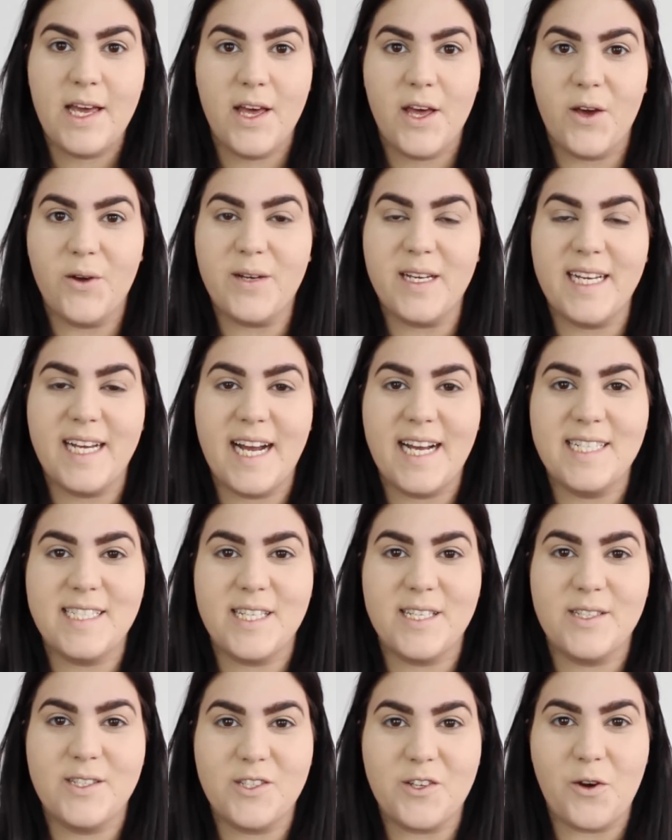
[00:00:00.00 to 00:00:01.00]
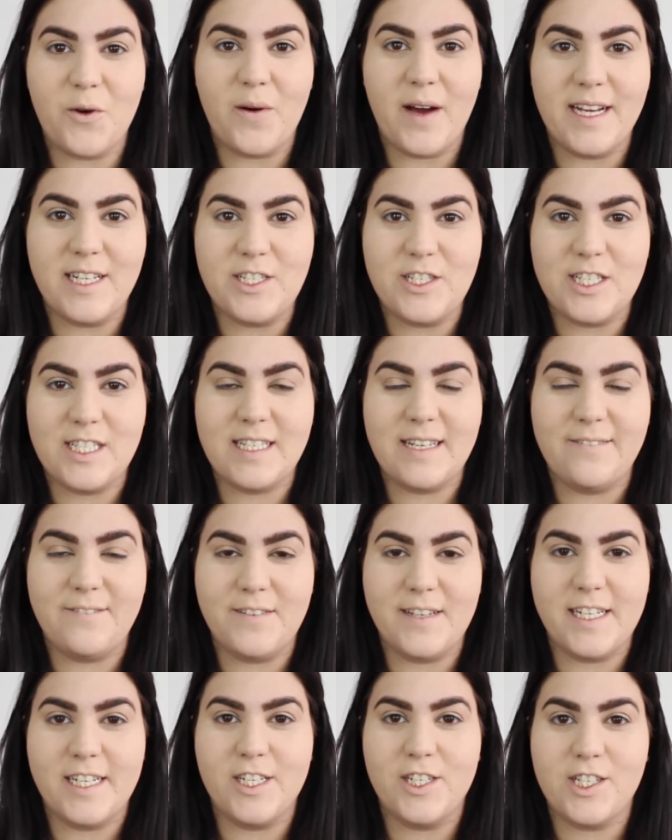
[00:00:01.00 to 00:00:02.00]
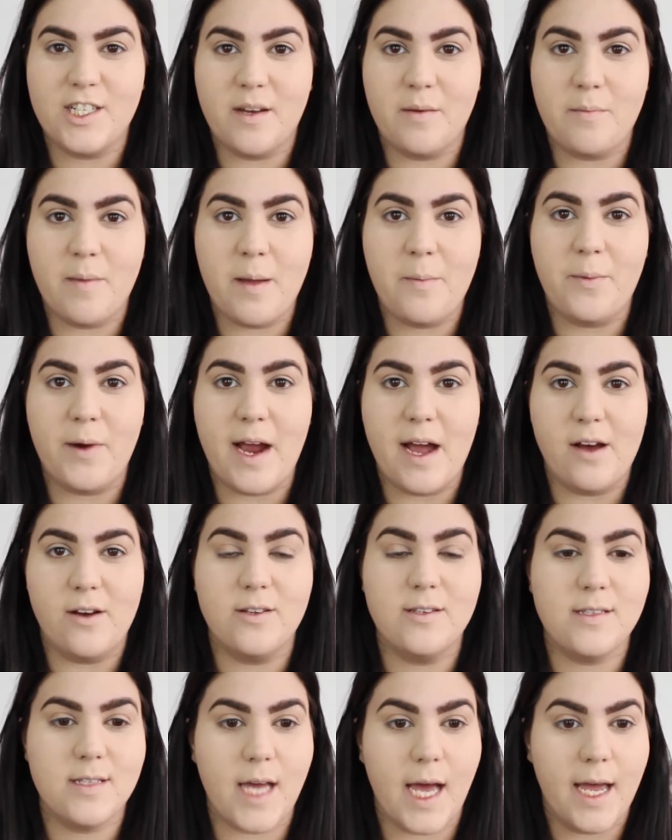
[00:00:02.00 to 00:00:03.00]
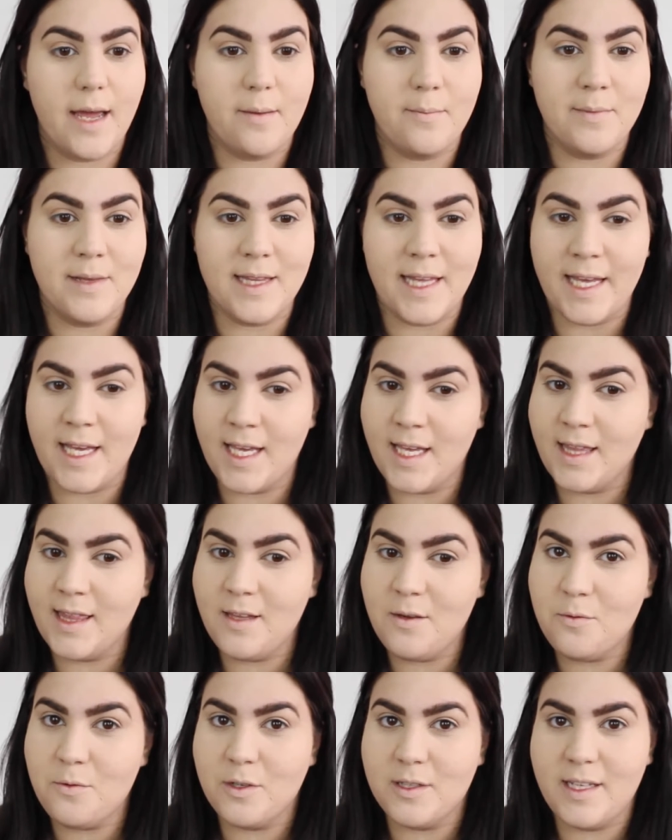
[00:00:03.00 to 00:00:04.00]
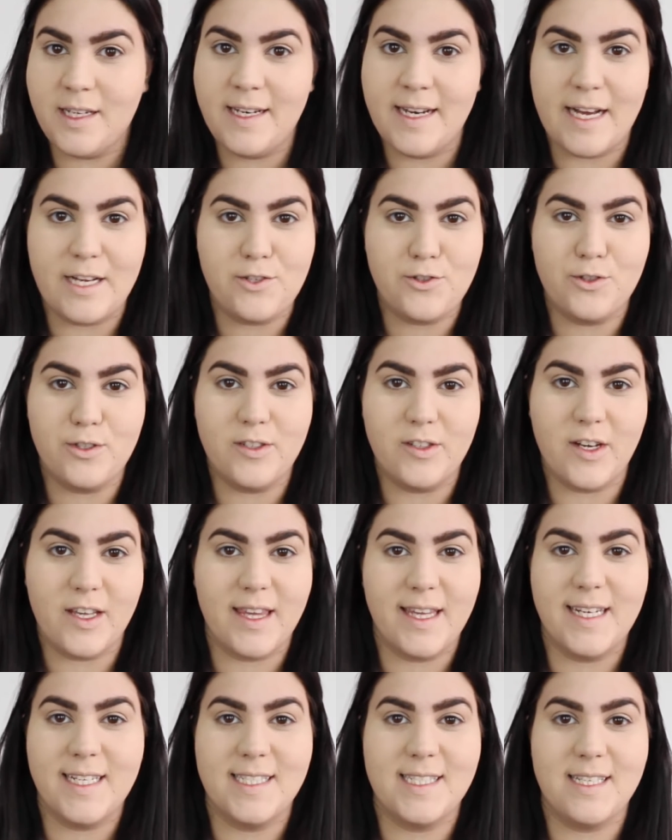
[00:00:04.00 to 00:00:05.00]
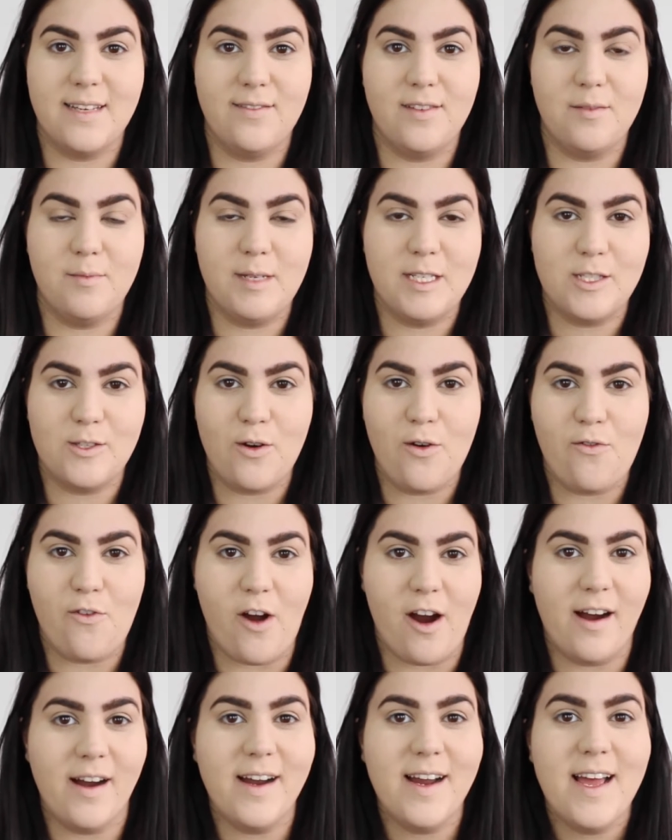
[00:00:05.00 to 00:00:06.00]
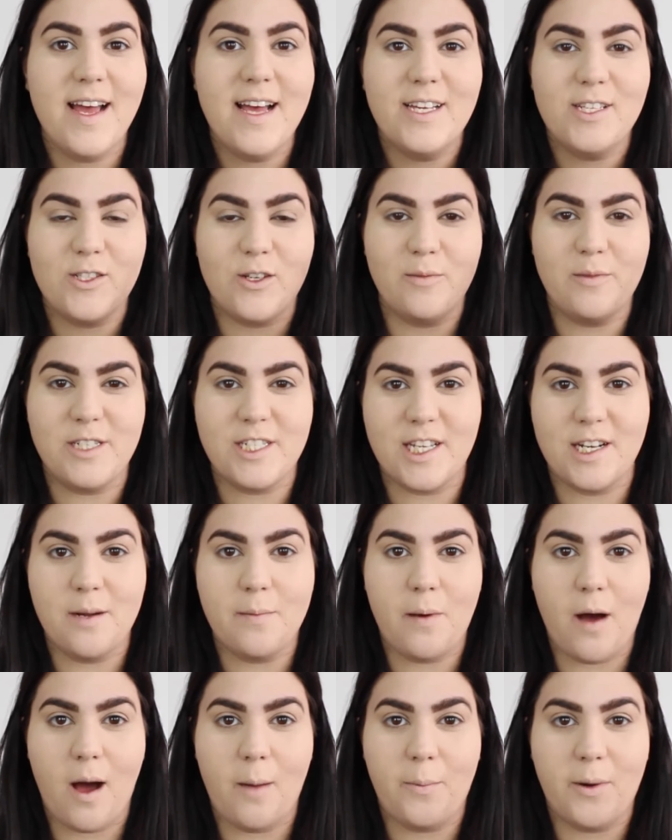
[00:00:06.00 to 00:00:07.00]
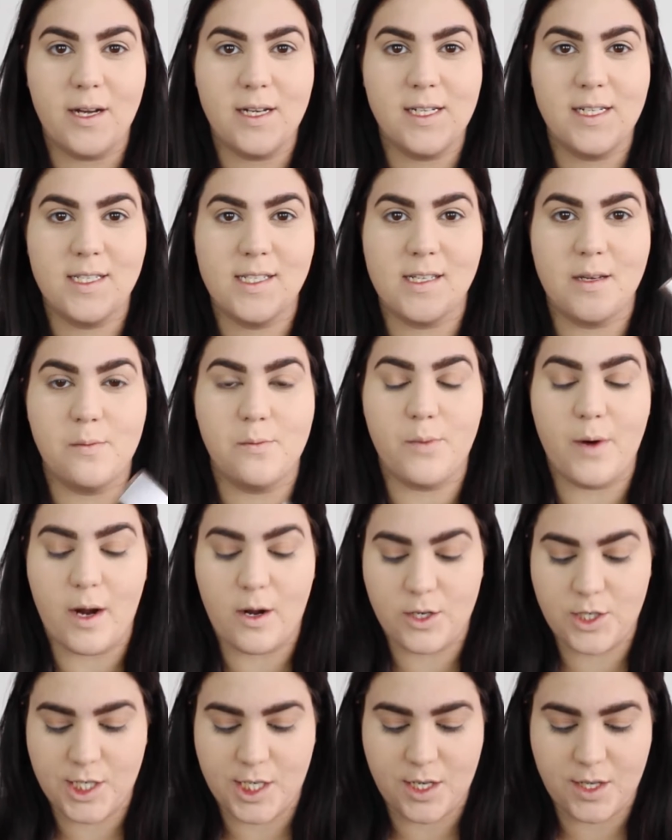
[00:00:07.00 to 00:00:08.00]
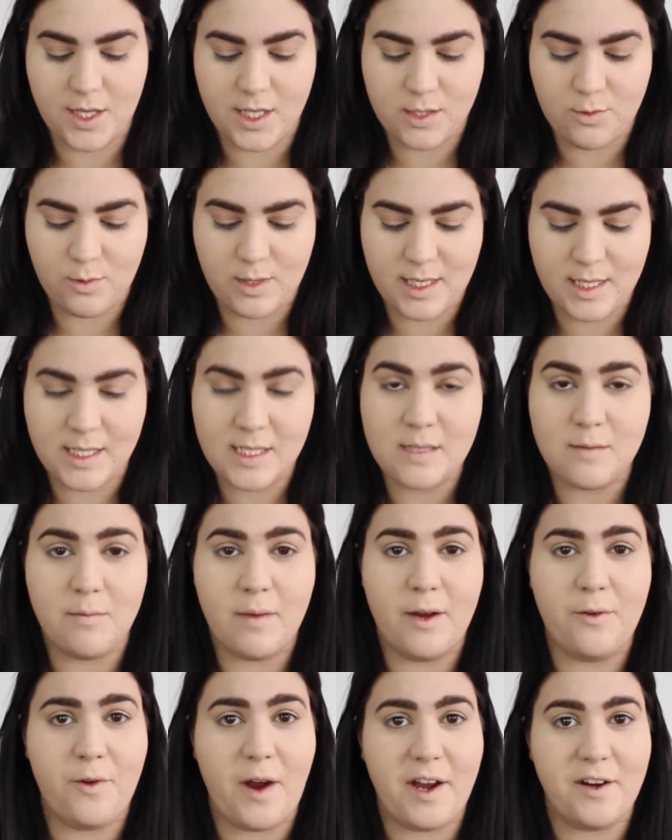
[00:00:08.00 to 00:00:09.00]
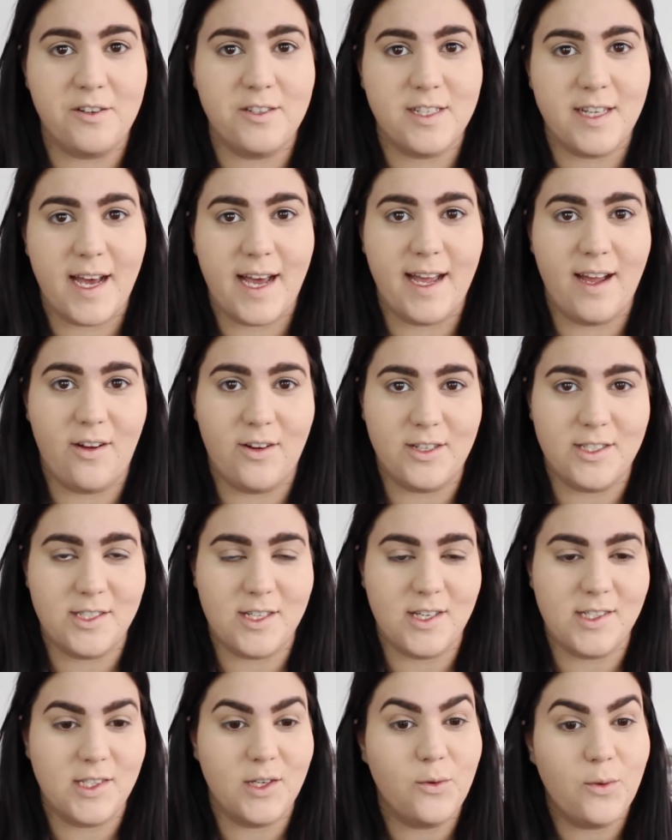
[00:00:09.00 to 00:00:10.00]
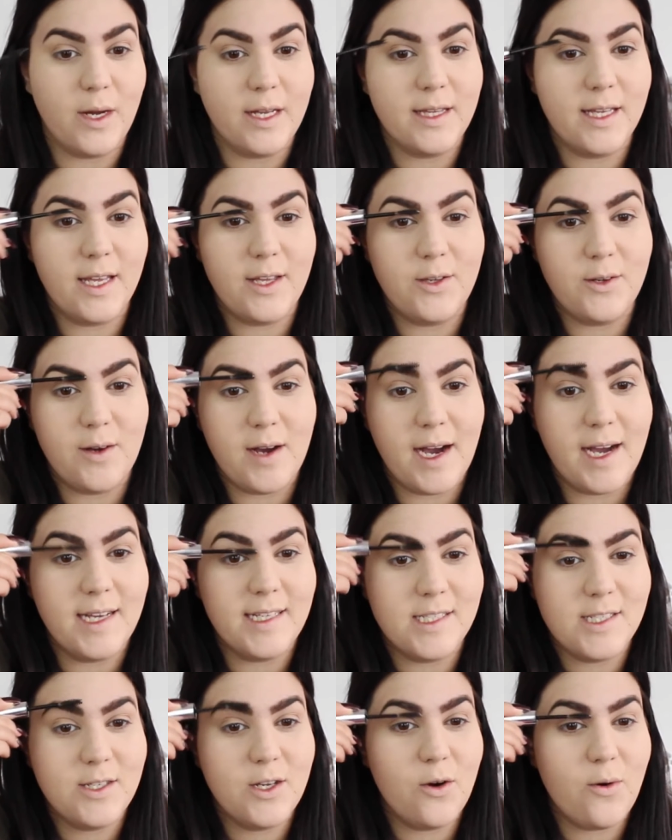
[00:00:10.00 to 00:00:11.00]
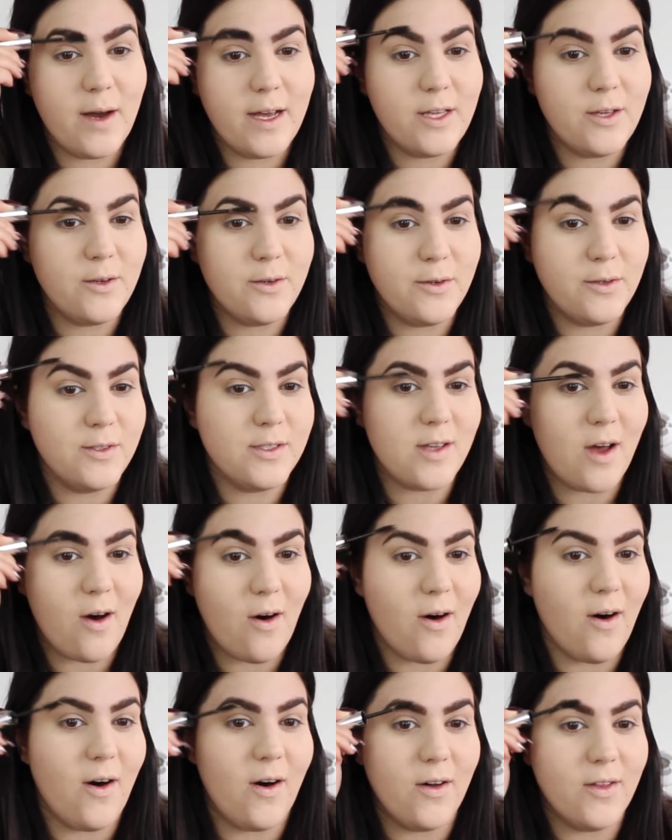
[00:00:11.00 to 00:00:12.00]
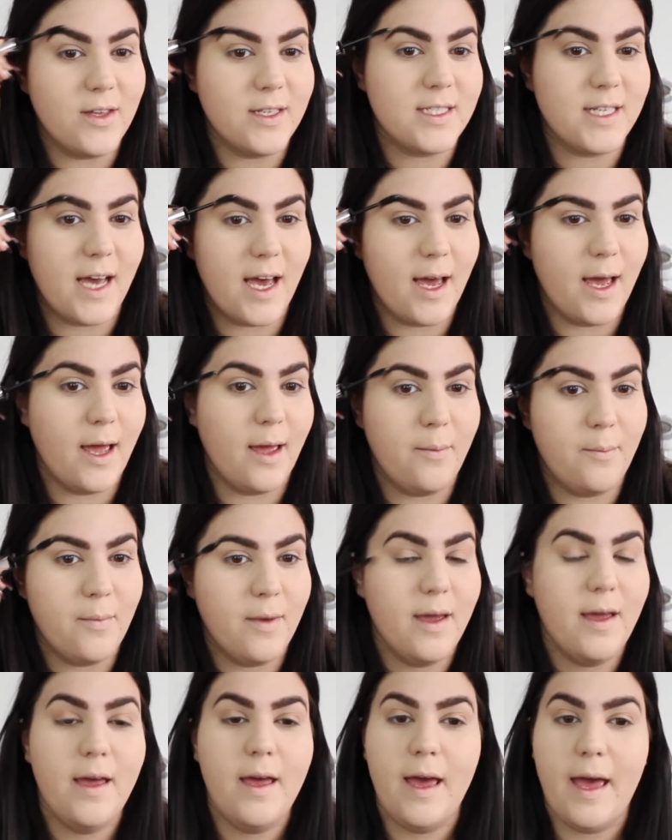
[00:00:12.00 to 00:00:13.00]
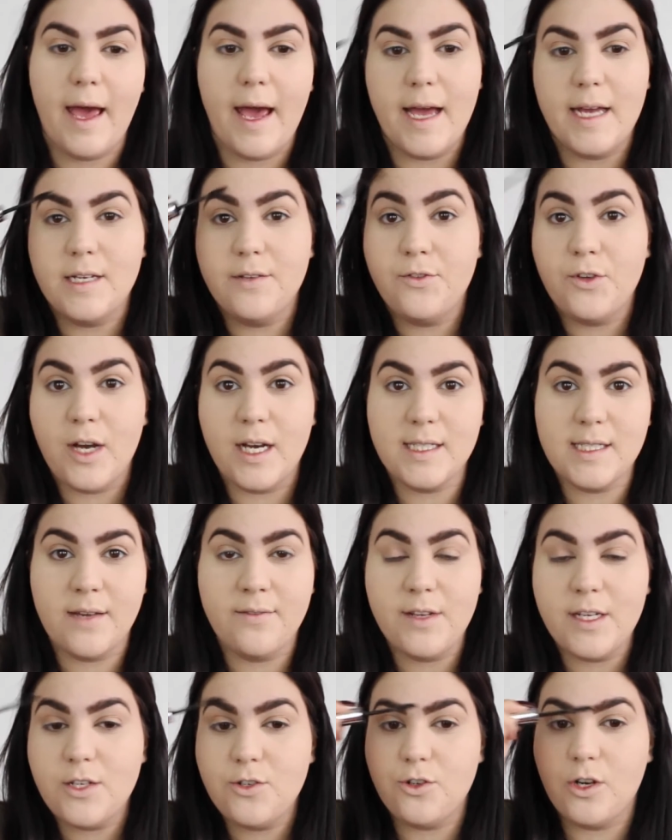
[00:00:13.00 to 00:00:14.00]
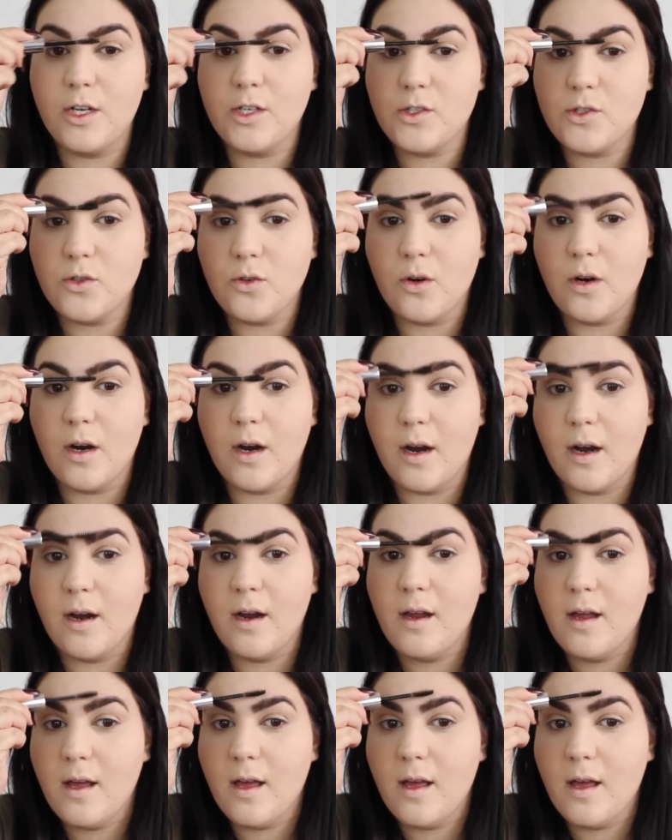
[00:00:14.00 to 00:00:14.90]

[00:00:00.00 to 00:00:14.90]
Okay guys, so I just finished up my brows. I am liking the really natural look that it's given me so far. So I'm just going to pop on some brow gel. This one is my Ride or Die Anastasia one that you guys know I use all the time. And if you guys have any drugstore